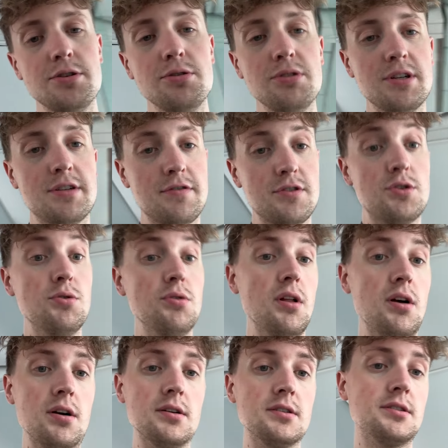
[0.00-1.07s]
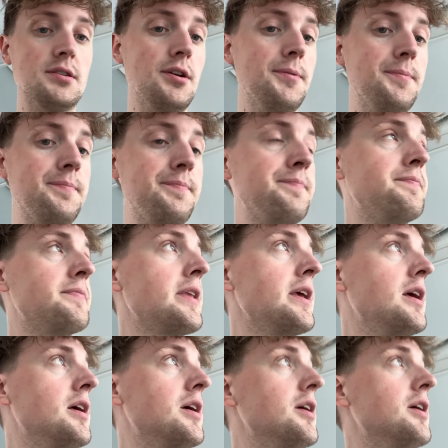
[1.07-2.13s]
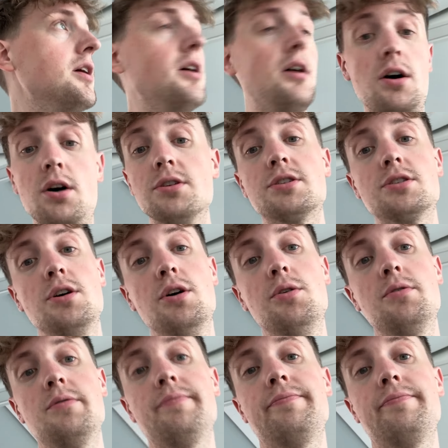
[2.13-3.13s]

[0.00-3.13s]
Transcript: do this for too long. So Also,